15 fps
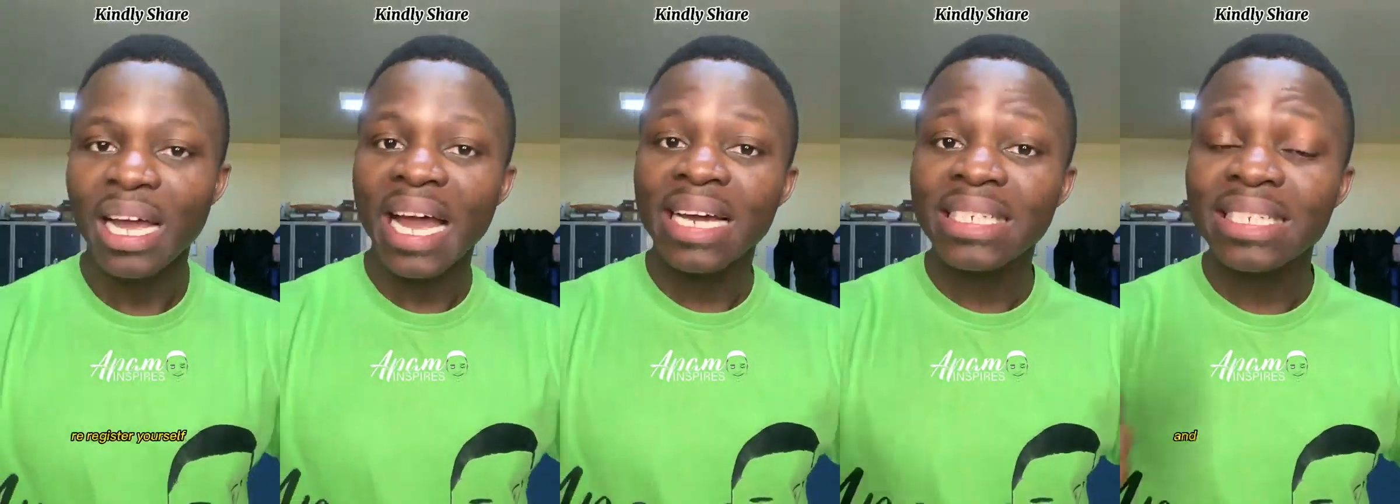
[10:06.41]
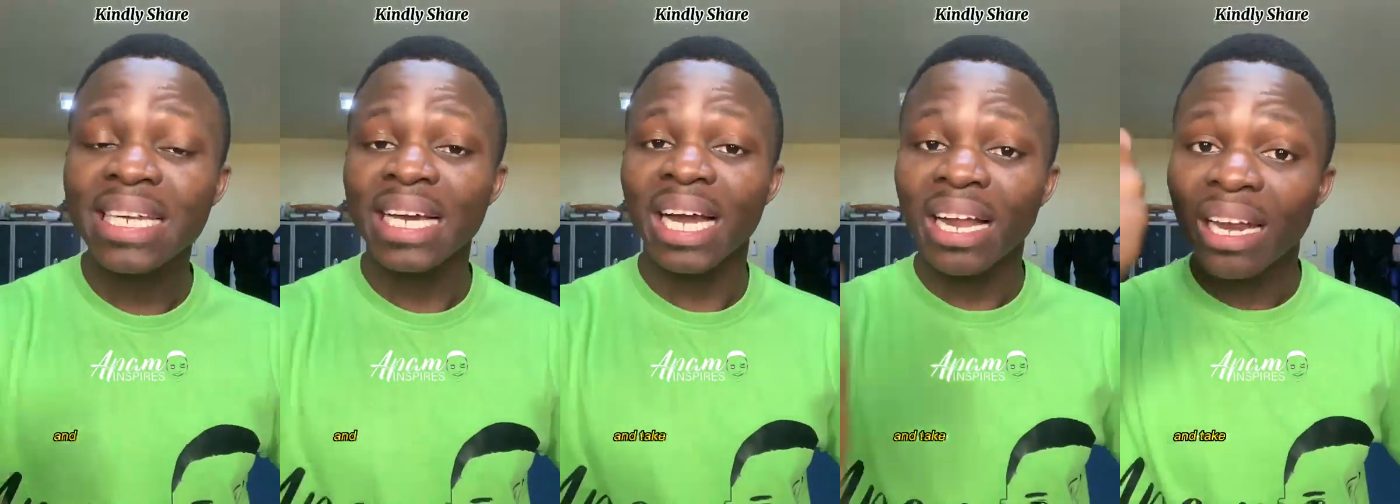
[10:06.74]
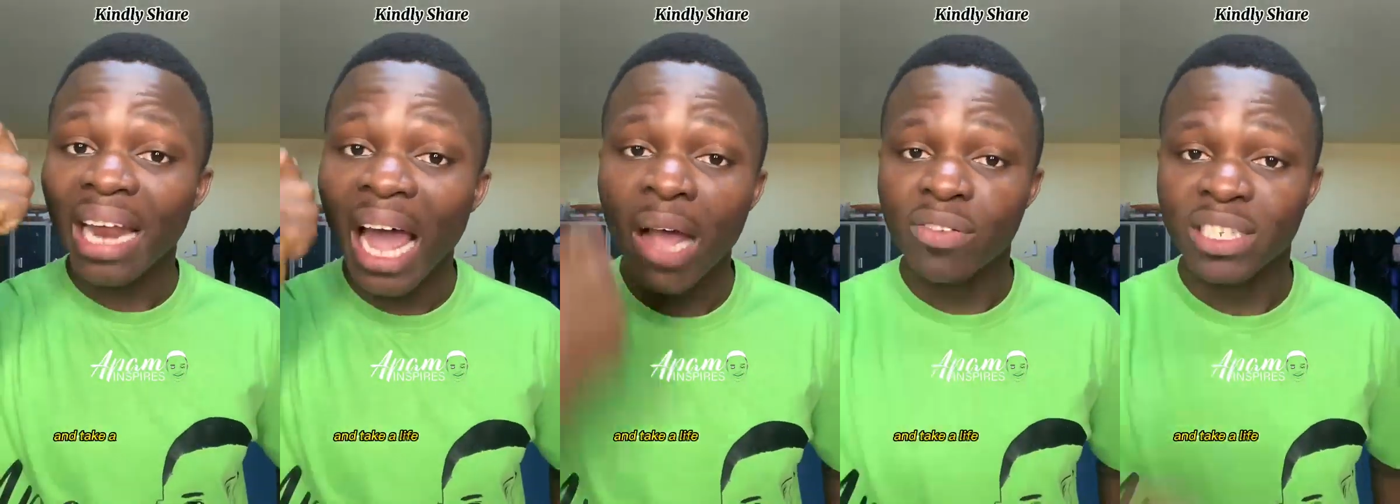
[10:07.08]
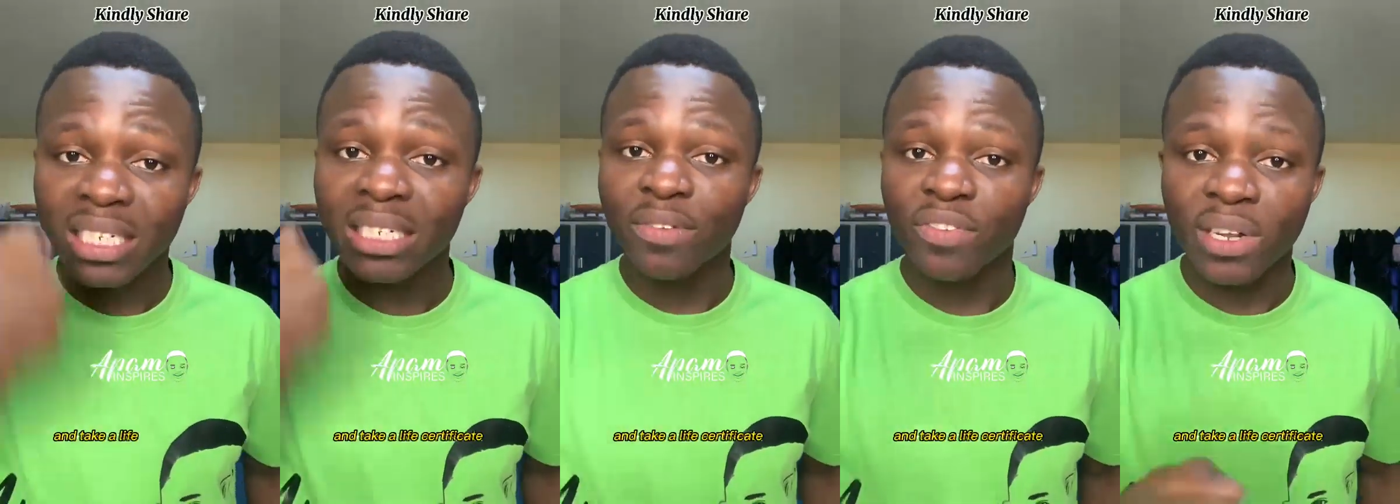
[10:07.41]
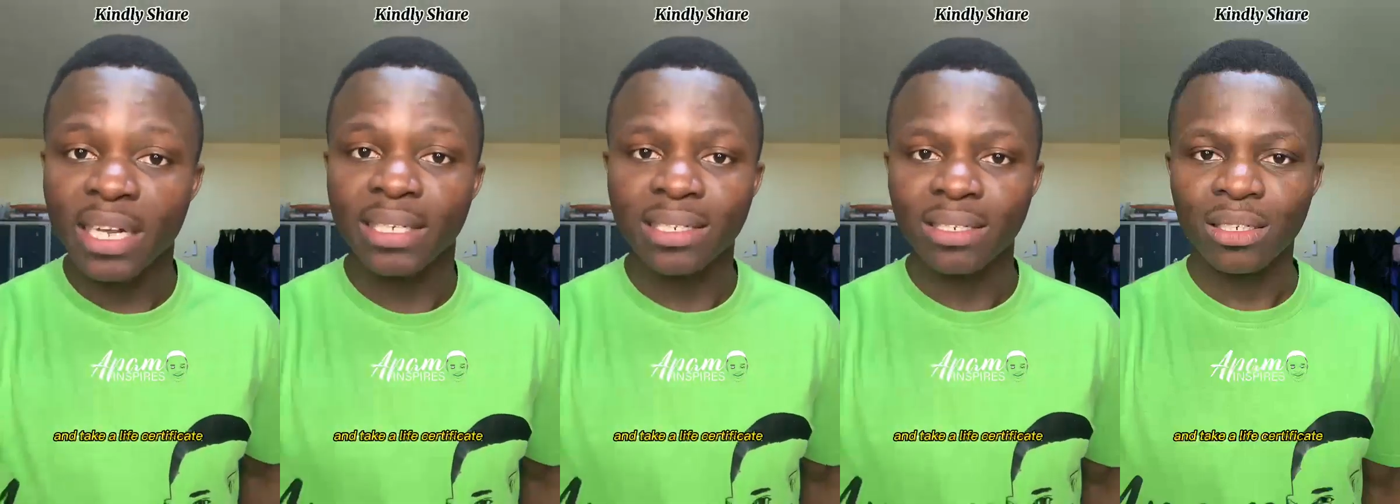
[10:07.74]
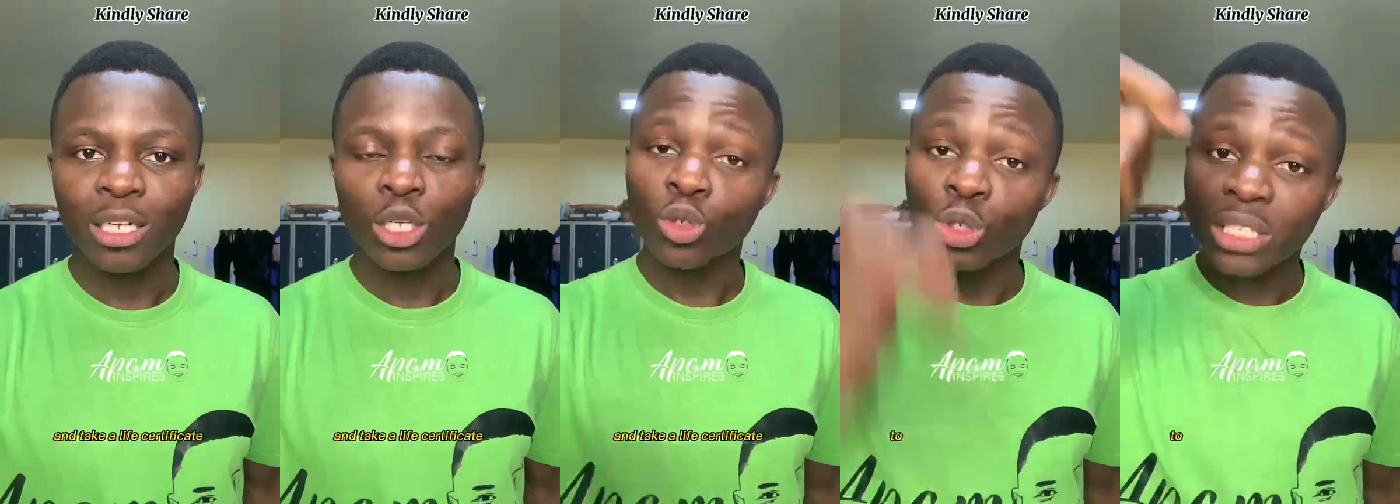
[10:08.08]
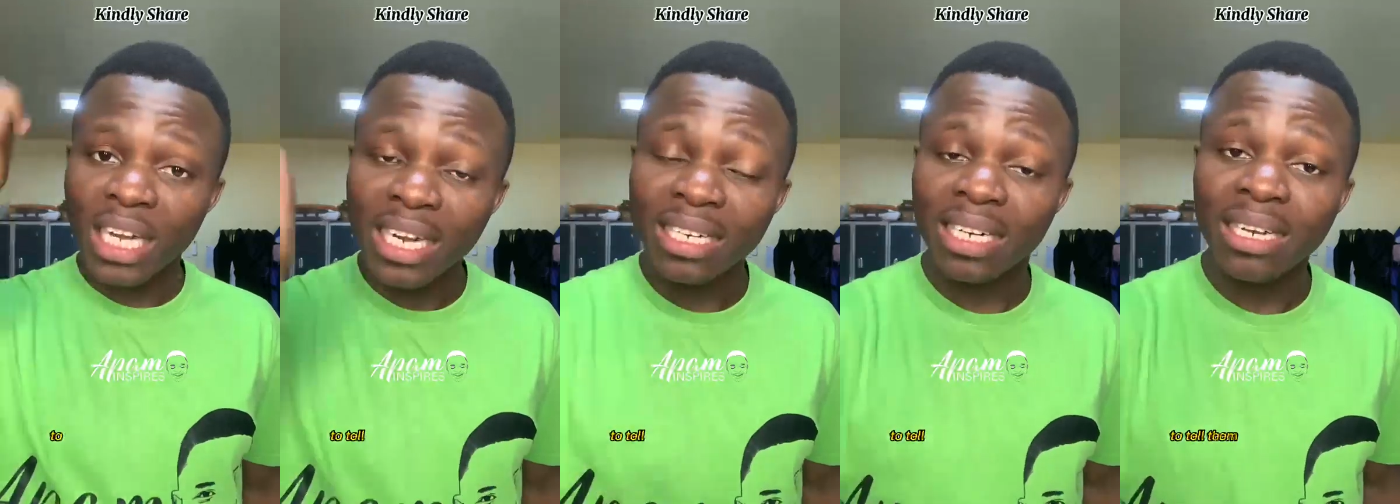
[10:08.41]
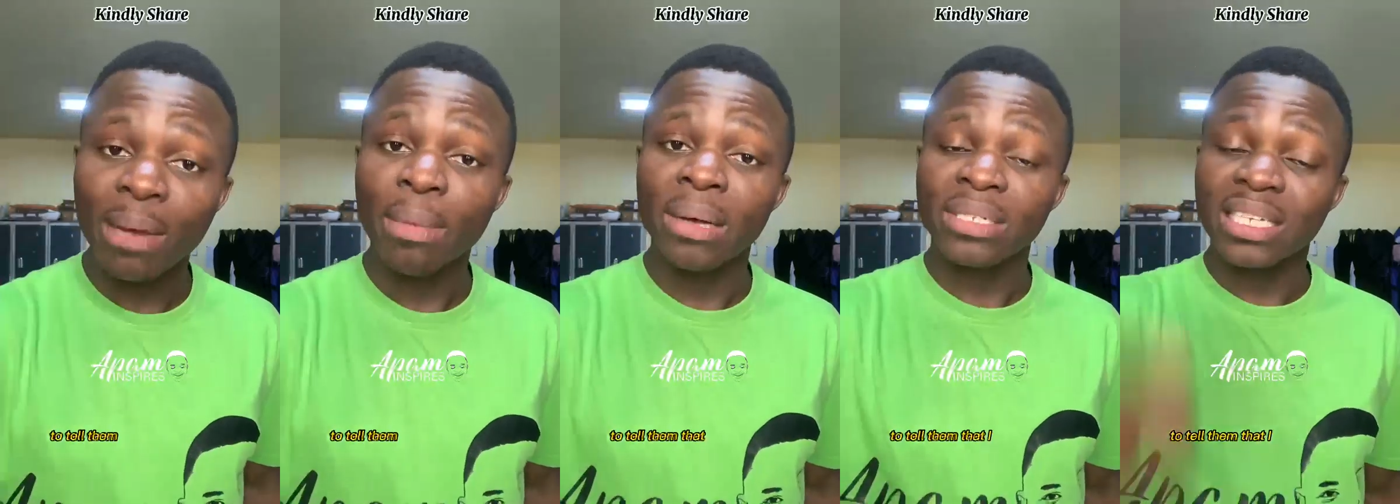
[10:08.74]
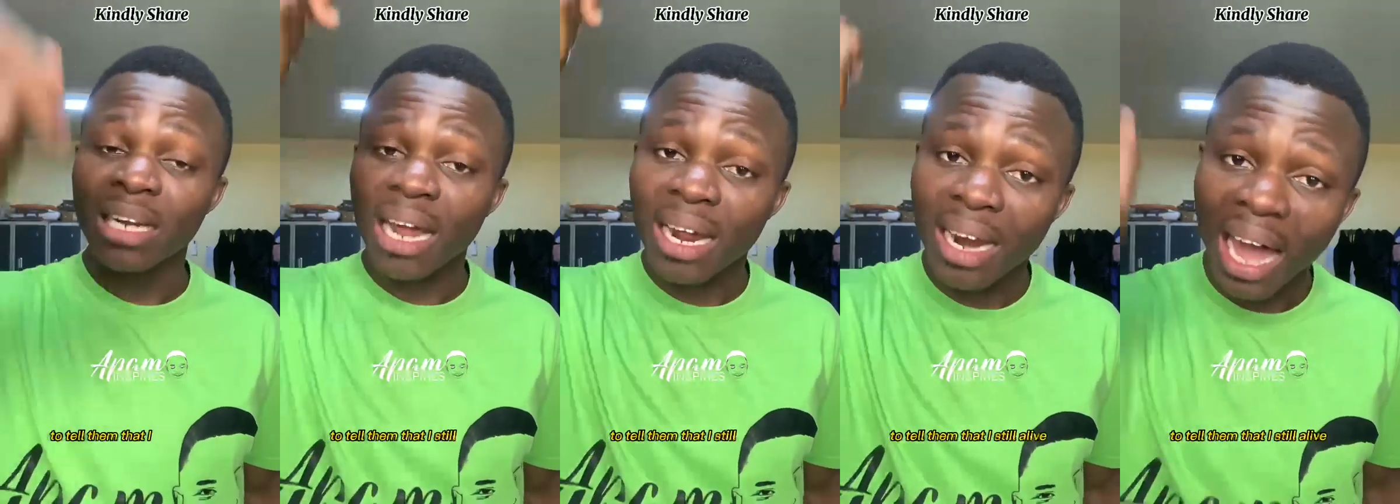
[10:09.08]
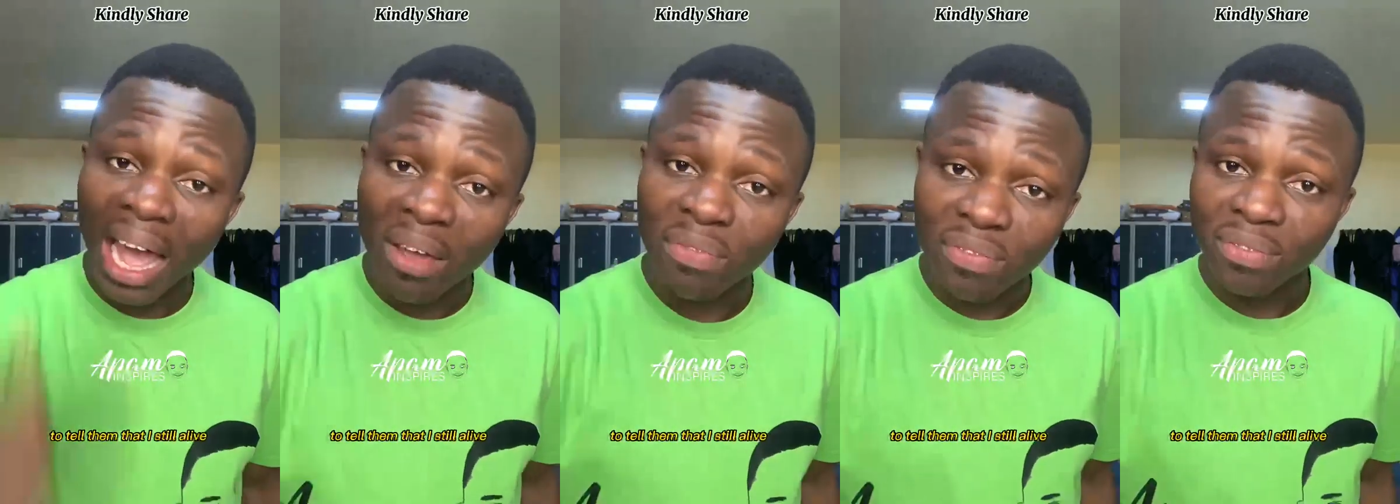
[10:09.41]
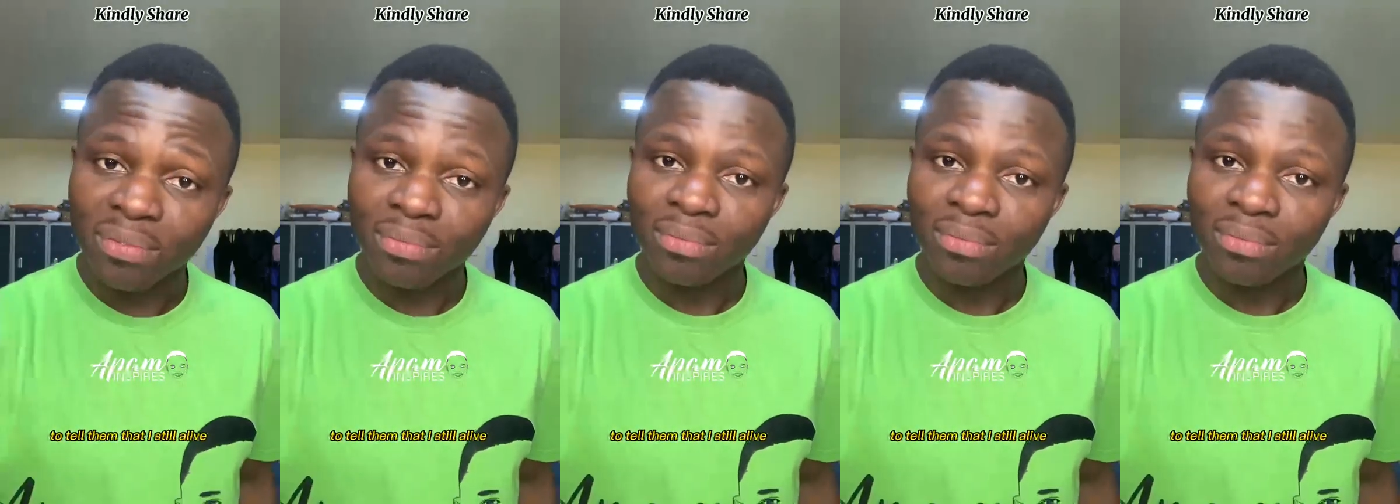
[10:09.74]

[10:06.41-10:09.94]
and take a life certificate to tell them that I'm still alive